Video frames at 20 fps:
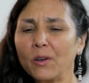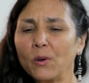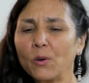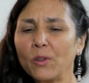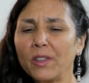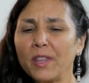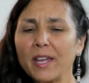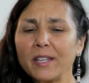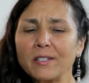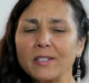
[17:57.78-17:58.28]

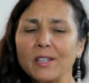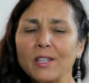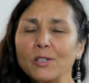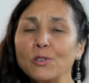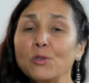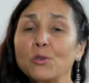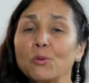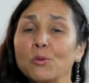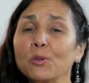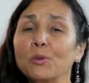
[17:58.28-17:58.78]
that's the
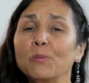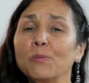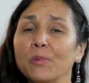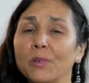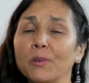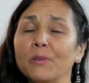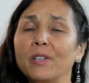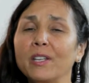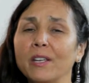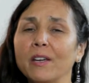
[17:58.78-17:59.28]
true
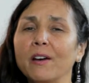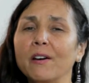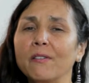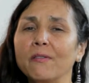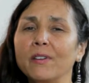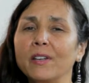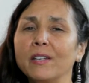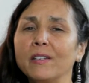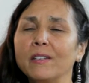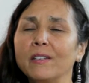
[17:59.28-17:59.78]
beauty of
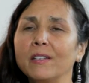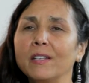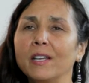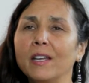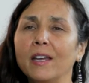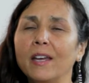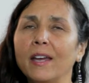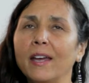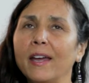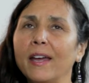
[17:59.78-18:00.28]
it.
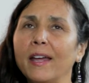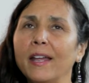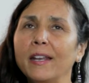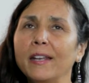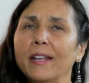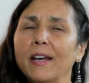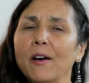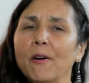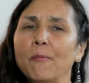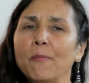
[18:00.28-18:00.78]
And
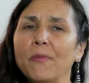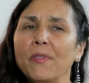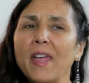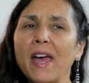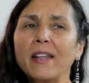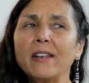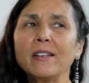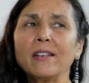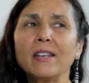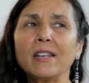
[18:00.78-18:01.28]

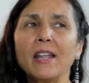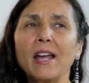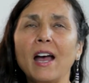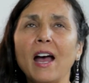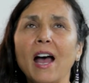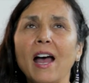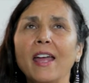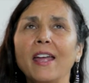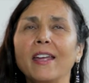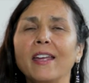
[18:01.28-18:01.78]
that
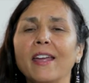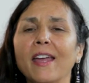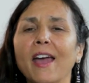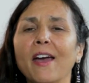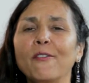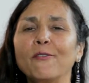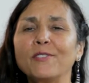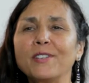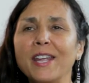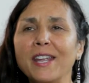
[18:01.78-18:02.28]
I
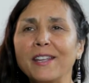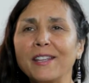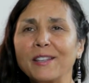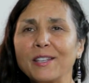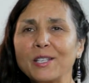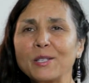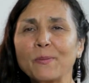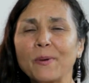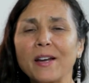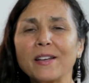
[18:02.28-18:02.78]
have taken
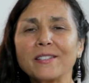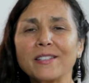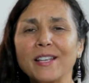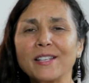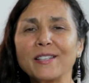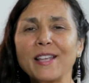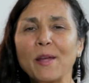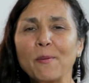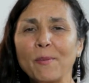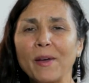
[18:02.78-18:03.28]
this process and